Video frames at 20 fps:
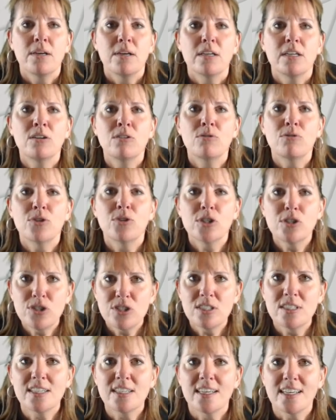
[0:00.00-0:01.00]

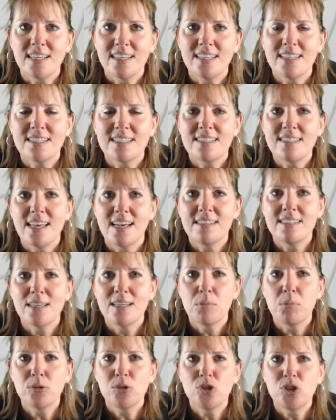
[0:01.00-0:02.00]
Conversely, it's that
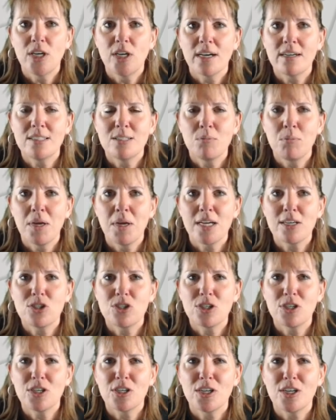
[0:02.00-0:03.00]
double check to make
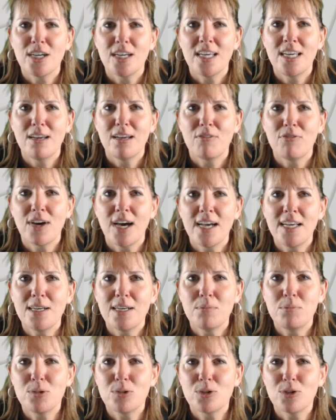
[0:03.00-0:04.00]
sure if I
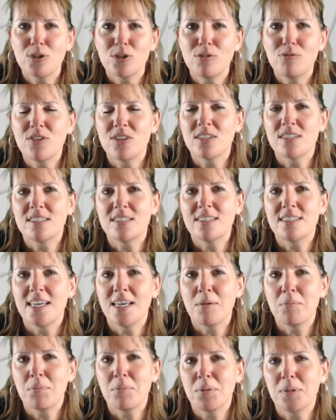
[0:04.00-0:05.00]
observed the
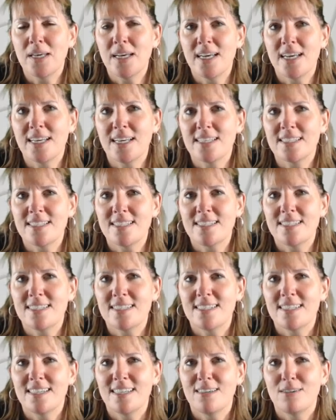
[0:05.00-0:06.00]
same
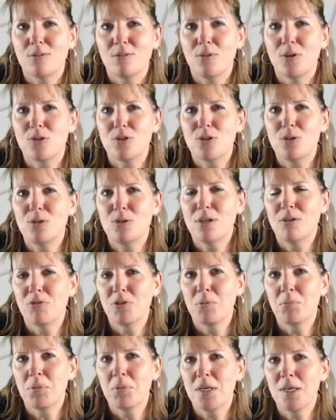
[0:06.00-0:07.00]
place with two
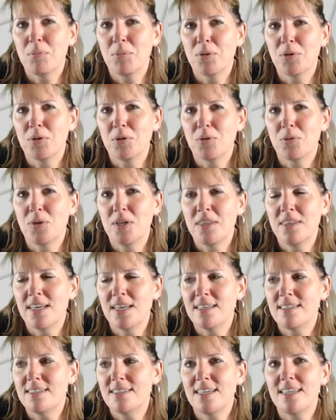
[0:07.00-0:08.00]
different people, would
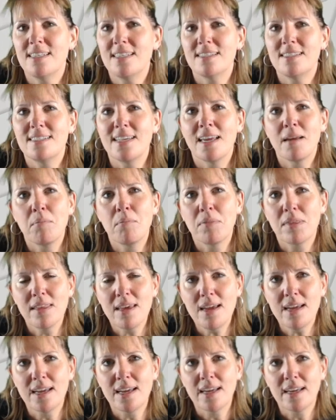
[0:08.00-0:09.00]
they see the same
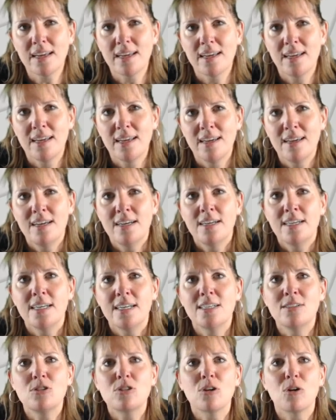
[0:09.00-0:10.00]
thing?
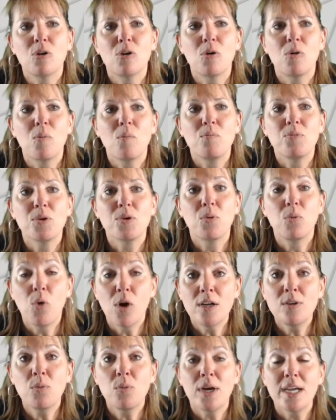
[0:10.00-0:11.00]
And so
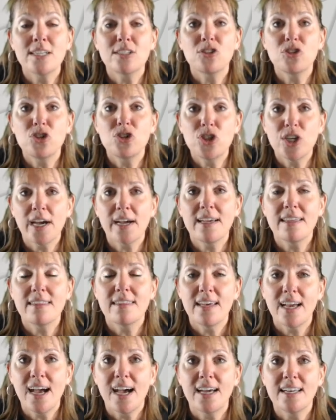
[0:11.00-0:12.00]
one way to check
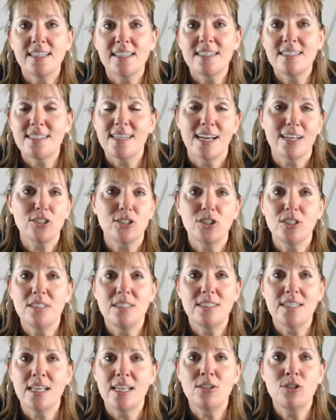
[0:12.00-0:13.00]
that is to actually
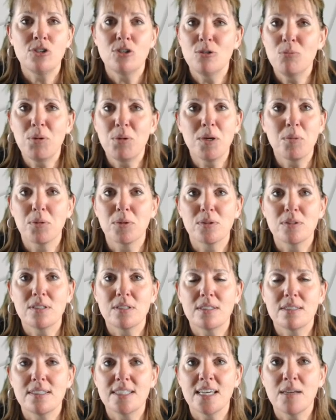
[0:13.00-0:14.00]
send two people to
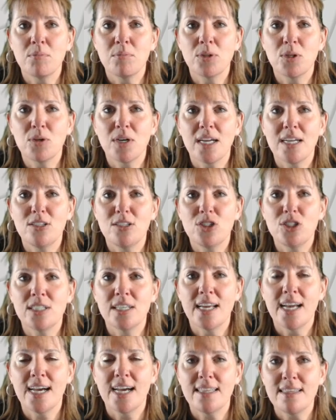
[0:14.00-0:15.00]
the same location
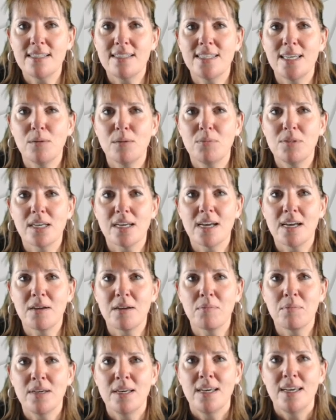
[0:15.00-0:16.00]
at the same
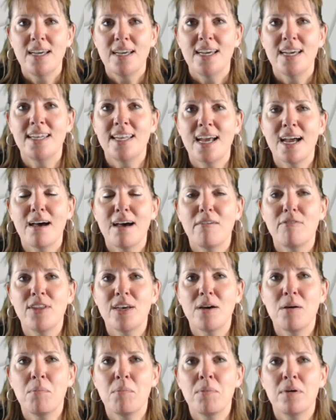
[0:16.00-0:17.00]
time and have
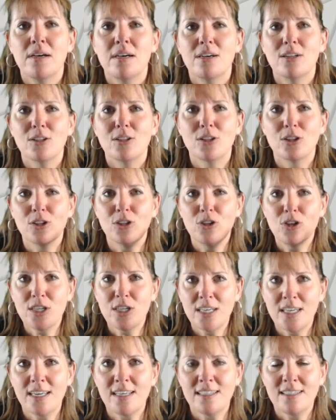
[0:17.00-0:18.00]
them
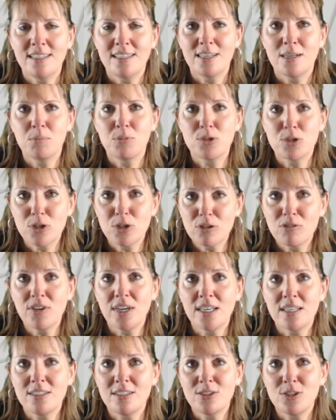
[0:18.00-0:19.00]
looking and
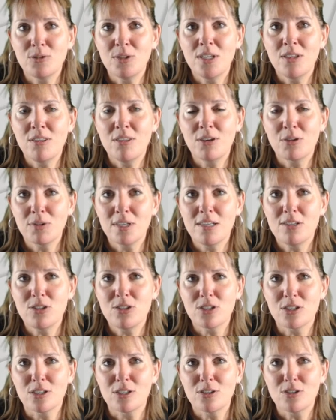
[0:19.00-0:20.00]
observing, doing the
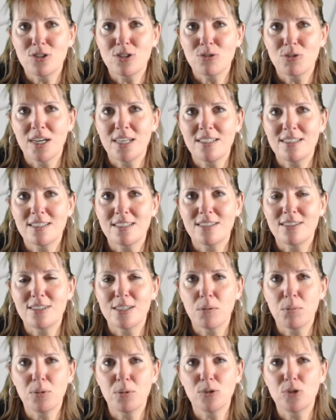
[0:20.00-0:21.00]
research, right, to
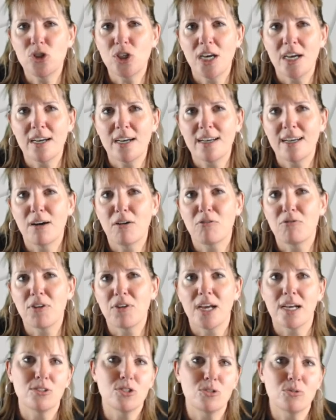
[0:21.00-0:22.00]
double check how
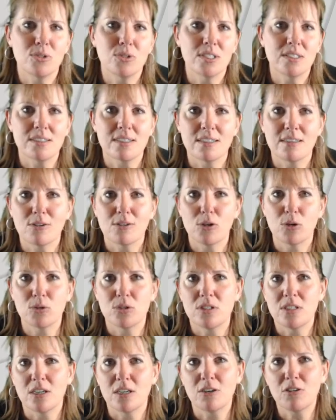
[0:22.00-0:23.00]
fast was the
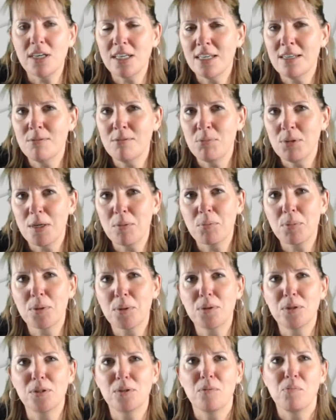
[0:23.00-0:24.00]
host at greeting
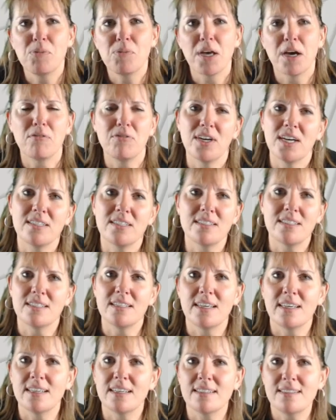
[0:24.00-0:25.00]
people, how fast did
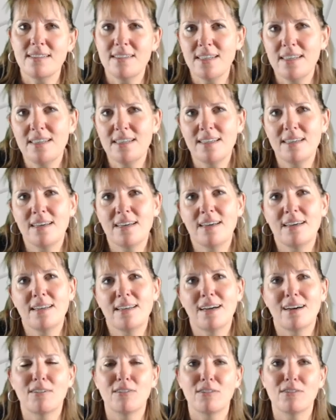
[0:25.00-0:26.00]
they get seated,
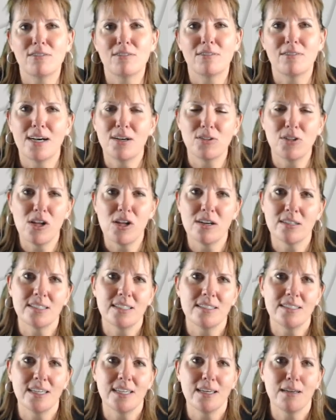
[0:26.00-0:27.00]
how long did
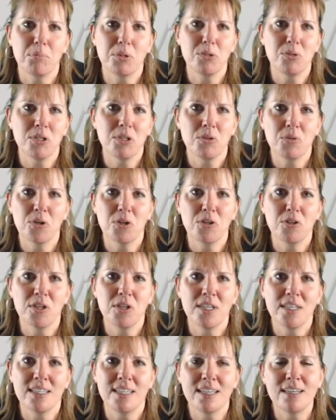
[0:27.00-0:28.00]
it take between
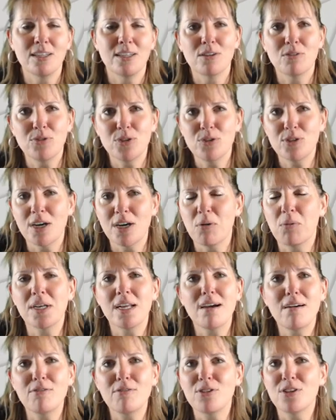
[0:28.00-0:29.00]
ordering and getting the food out,
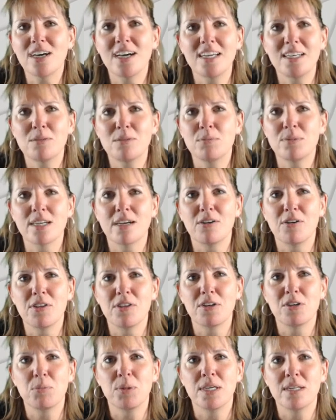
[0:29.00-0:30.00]
whatever the items are
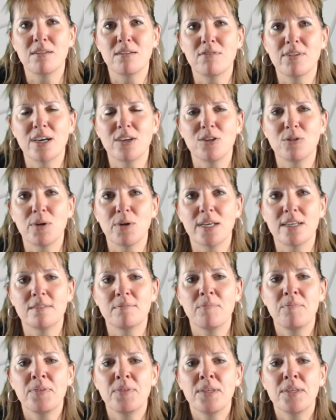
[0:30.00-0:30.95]
that are being evaluated.